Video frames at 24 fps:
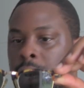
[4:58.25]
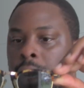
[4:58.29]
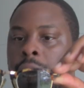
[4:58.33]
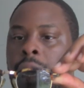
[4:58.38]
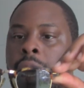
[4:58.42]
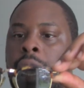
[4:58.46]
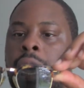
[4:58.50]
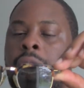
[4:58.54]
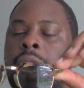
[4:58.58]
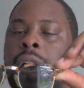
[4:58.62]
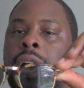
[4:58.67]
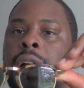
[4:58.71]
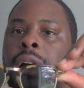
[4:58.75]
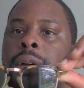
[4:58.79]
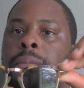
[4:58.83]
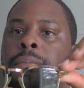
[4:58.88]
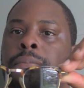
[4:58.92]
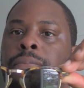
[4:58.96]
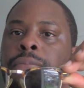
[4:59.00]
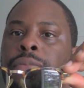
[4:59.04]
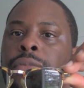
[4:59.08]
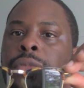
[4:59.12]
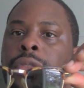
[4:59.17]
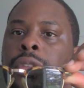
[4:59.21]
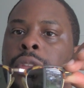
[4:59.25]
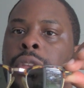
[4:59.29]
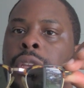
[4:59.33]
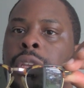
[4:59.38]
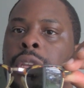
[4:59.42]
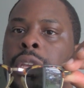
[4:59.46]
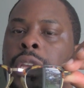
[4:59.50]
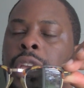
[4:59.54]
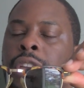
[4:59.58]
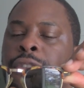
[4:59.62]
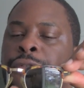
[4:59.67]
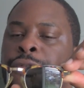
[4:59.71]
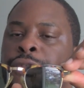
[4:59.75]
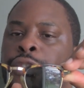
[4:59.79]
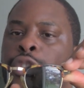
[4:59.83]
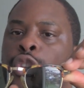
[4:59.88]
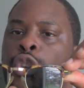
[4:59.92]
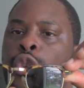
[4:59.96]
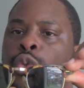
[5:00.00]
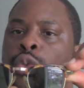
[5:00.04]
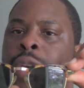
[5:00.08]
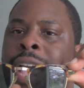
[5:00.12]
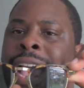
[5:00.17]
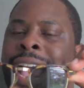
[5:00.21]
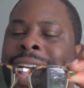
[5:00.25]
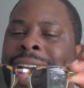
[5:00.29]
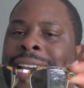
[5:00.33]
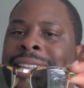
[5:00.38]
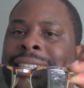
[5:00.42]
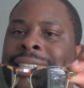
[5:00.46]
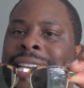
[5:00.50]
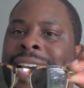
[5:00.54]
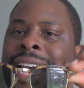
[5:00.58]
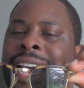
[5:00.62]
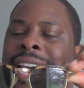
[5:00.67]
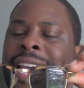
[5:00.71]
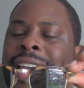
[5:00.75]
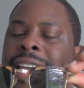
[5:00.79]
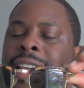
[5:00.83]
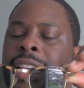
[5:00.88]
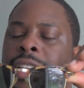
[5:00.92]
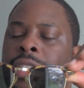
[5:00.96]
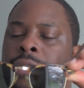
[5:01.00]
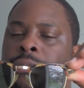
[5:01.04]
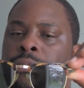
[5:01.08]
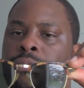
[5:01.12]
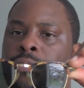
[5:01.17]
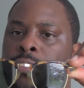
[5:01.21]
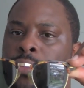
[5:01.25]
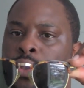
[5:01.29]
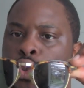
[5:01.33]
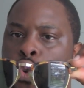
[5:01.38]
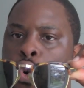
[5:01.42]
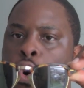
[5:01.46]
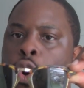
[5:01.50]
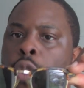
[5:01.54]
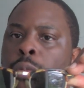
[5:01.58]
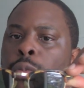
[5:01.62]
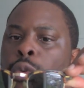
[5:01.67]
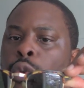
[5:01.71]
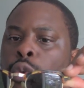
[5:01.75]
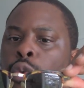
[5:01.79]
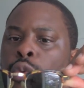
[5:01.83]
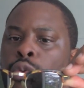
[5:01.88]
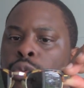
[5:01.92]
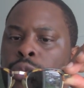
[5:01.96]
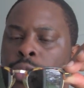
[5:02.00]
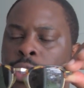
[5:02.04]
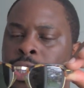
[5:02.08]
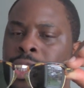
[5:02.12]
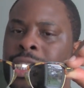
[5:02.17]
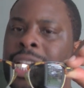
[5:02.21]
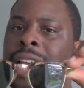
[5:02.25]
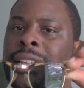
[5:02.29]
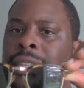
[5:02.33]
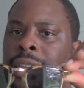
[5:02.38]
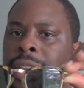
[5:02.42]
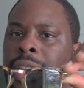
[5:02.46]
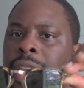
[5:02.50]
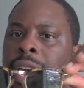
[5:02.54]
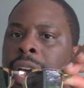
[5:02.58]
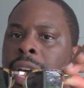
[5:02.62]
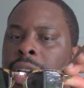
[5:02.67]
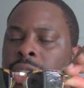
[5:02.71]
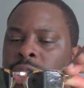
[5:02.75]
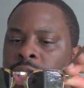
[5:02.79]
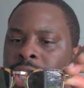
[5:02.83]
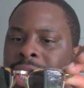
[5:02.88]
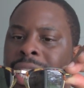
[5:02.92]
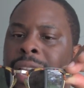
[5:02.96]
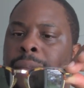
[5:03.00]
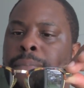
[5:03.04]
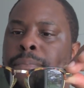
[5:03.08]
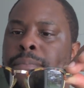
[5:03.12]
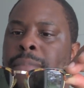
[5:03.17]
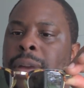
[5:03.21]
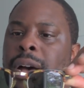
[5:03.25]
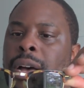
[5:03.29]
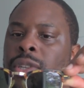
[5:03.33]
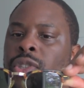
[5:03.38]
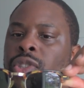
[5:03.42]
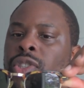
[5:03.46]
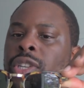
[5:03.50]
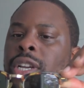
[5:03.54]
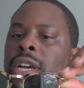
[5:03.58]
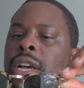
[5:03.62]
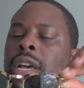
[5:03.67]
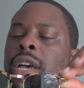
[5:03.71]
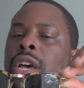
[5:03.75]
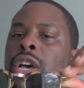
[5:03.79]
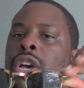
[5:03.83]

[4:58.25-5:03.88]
if you had a normal sunglass Clubmaster,